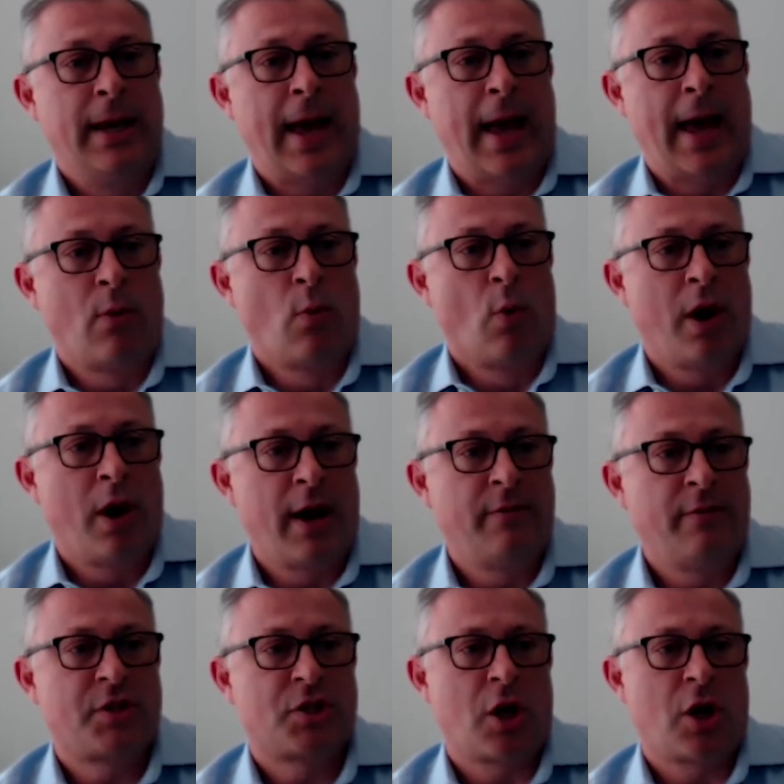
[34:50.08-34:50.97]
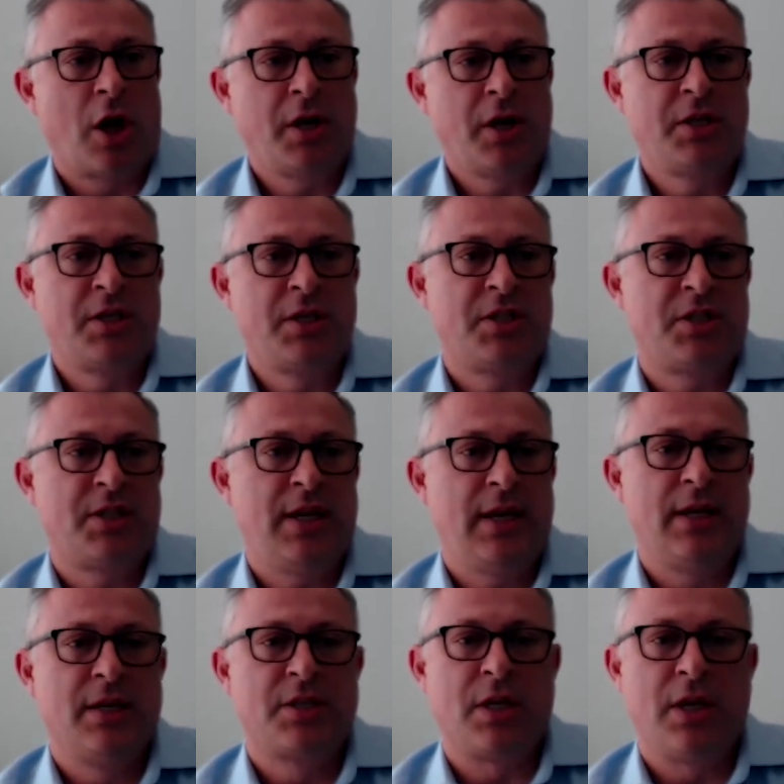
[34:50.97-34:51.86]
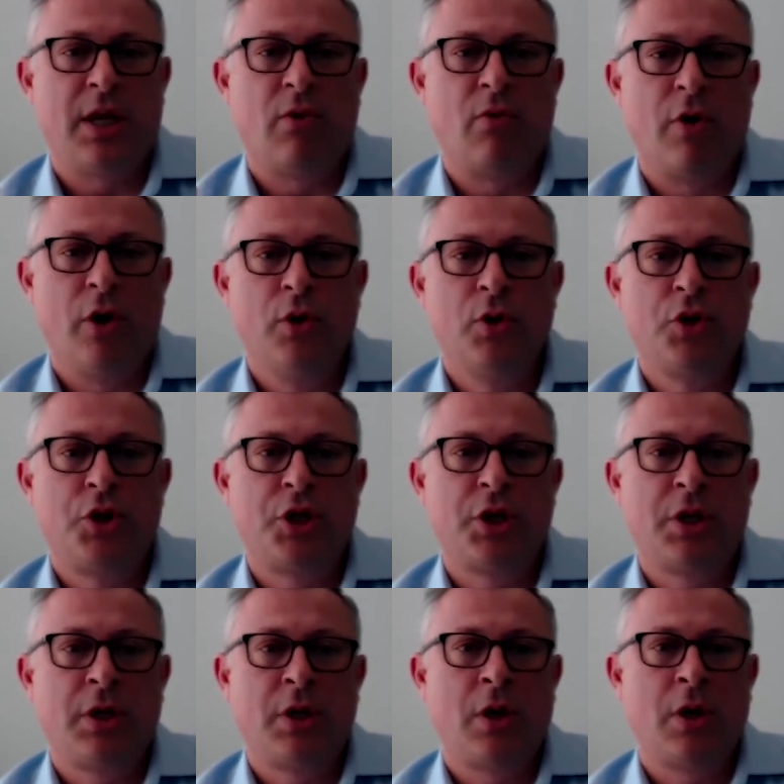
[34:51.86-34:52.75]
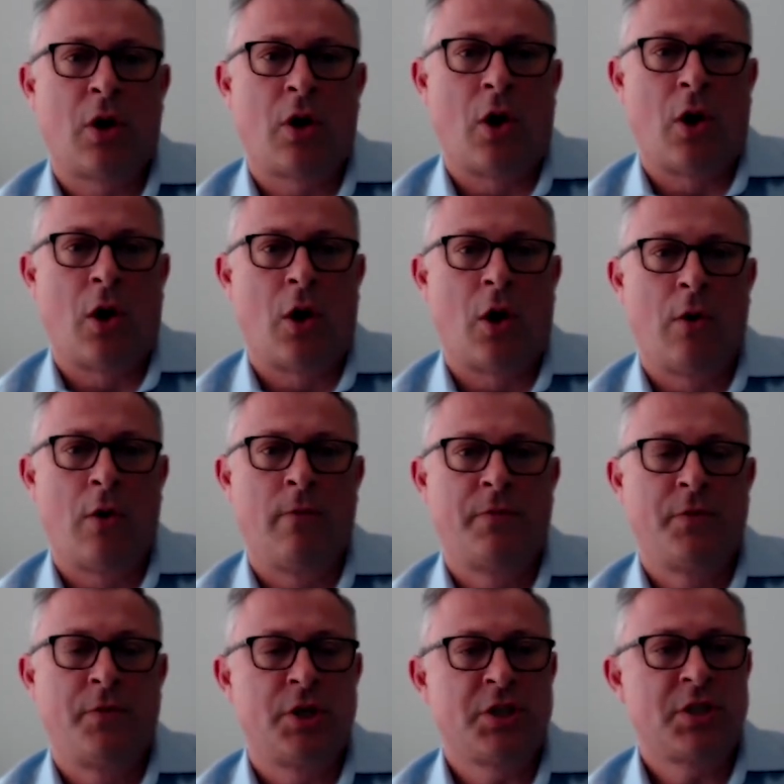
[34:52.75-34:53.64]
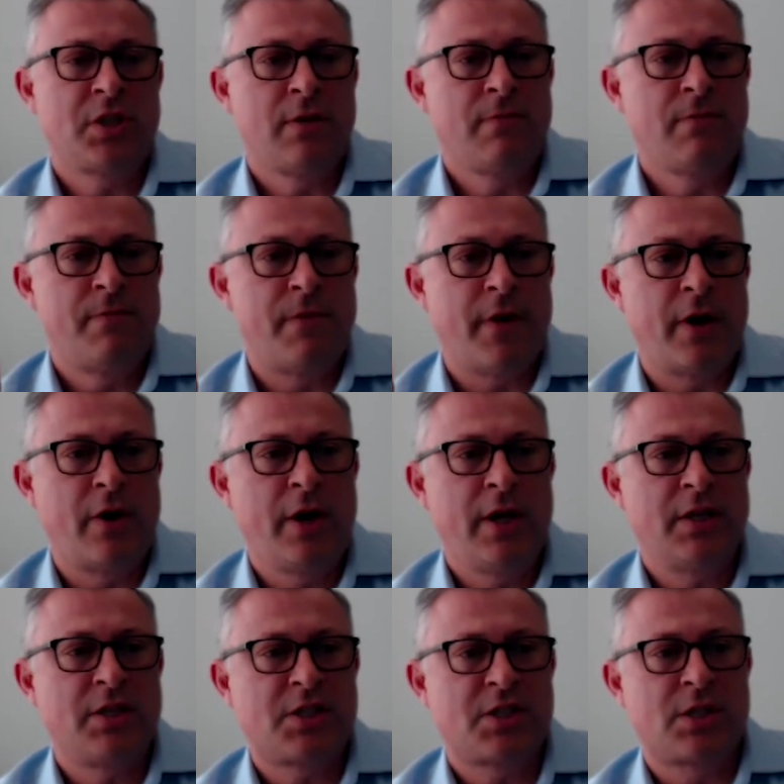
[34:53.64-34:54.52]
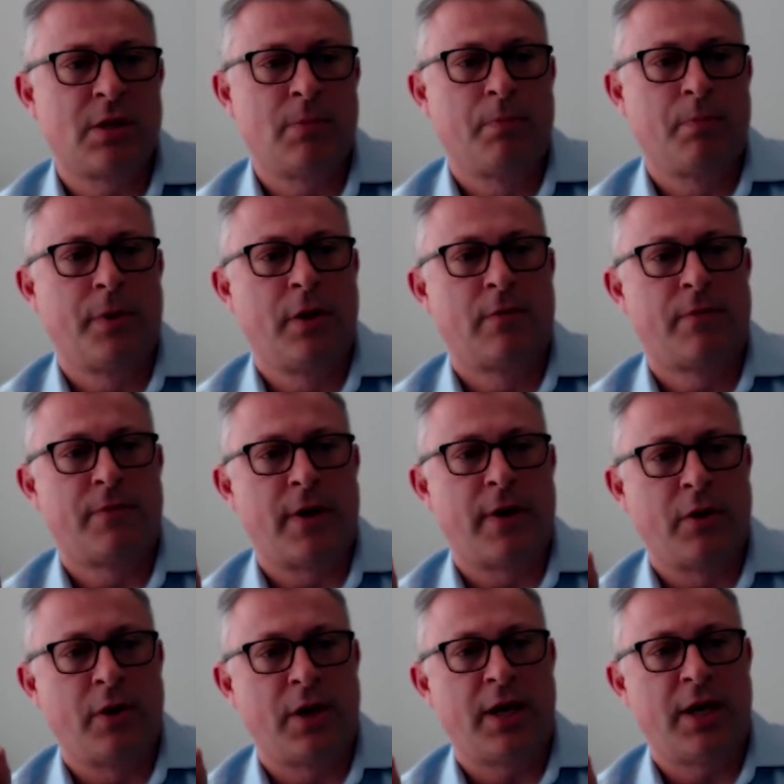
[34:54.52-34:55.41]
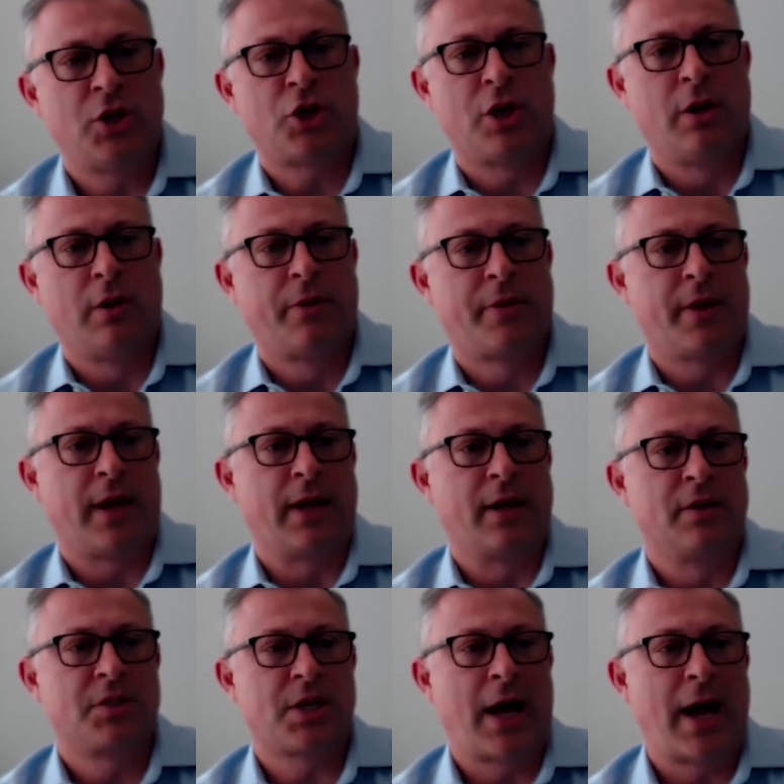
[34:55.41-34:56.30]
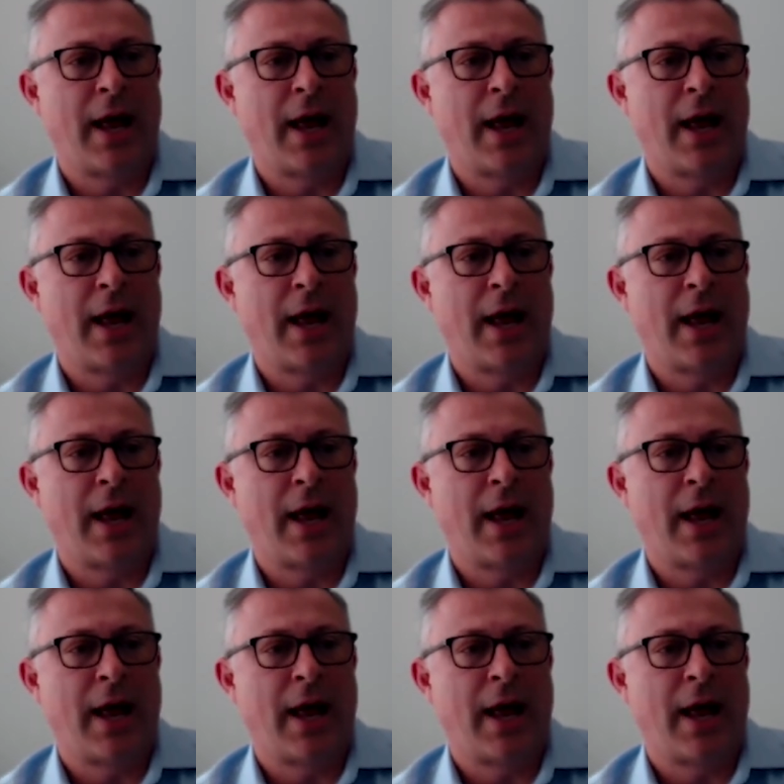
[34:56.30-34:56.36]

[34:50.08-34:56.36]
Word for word: And what I've started to see is an erosion of just the very simple foundational things.